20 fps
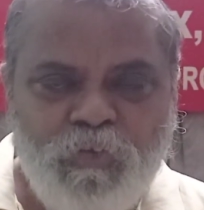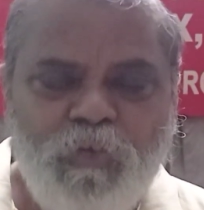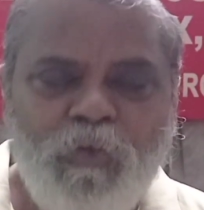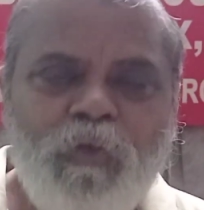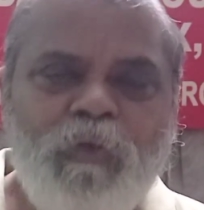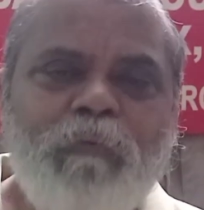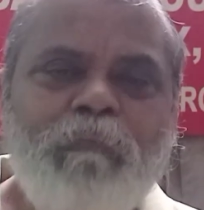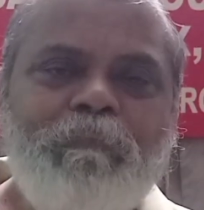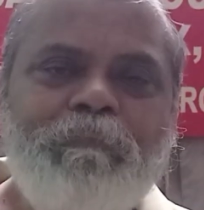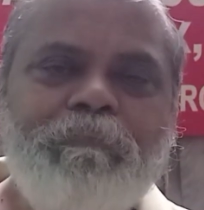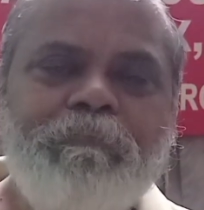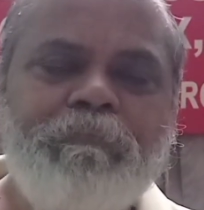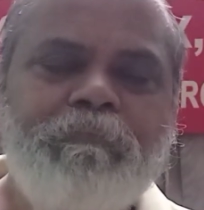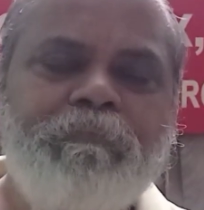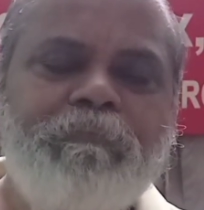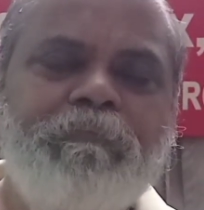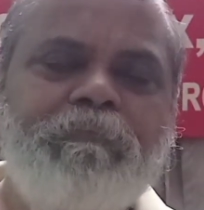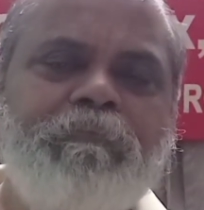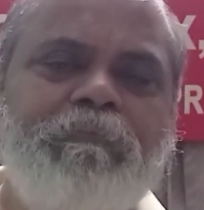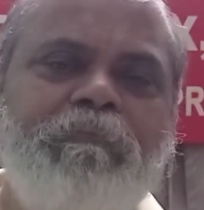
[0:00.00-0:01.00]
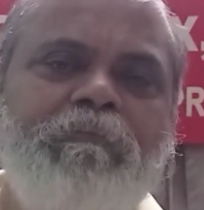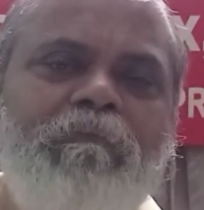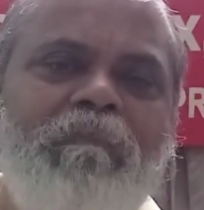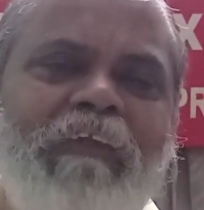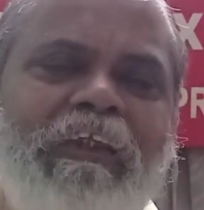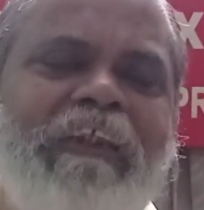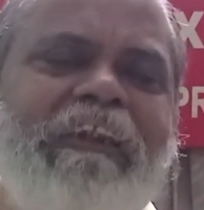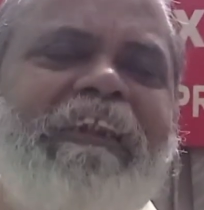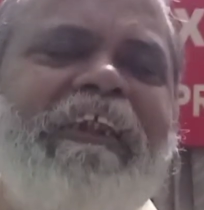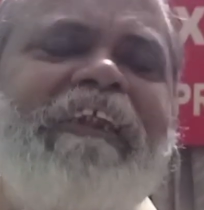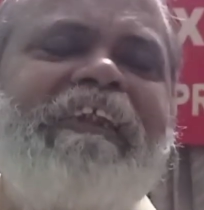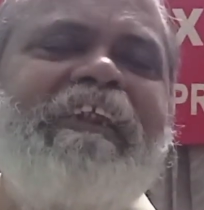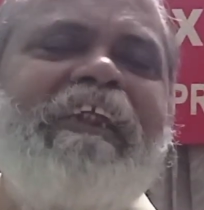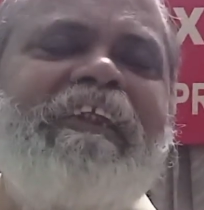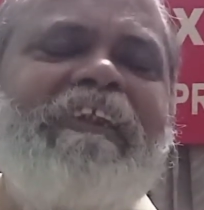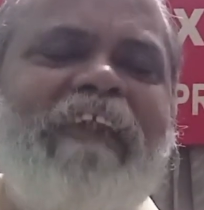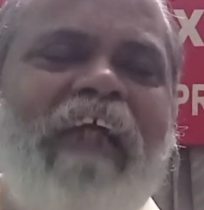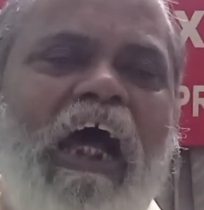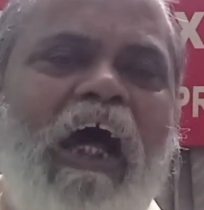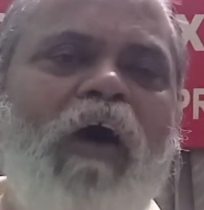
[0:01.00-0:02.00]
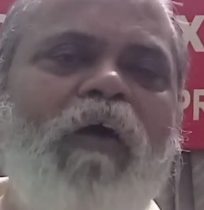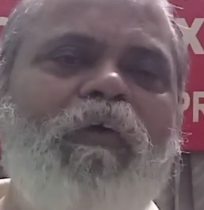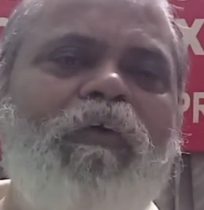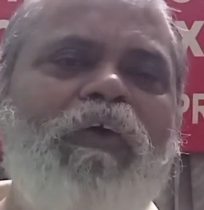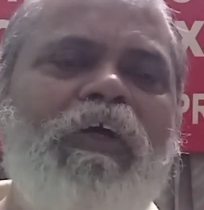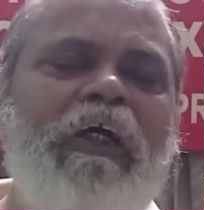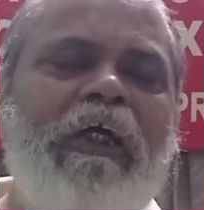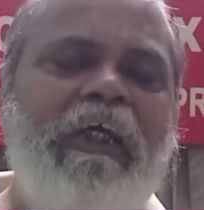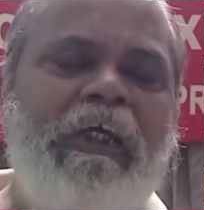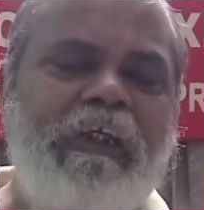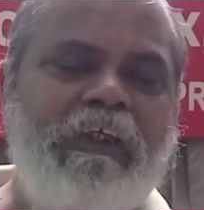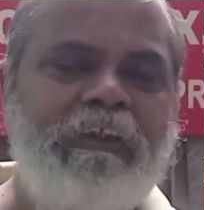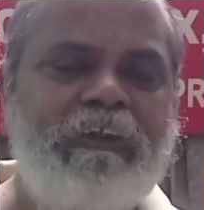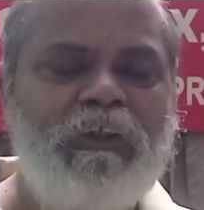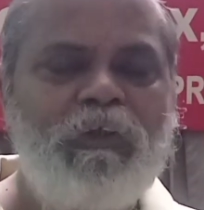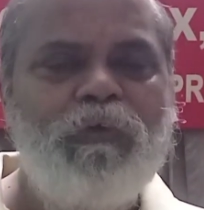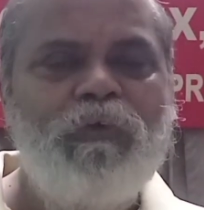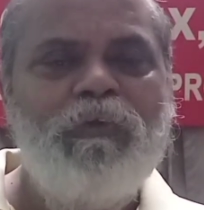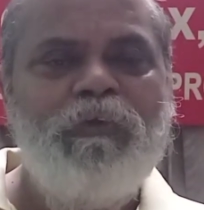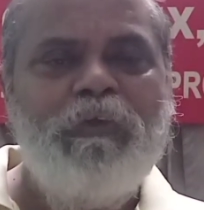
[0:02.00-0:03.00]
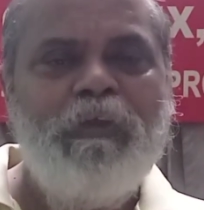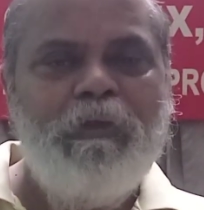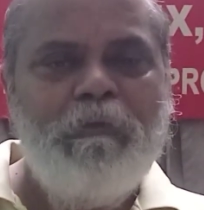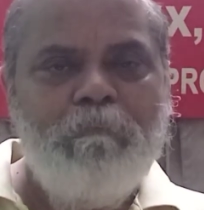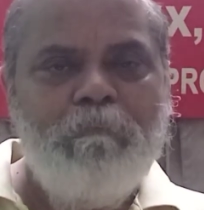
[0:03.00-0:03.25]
So this is how your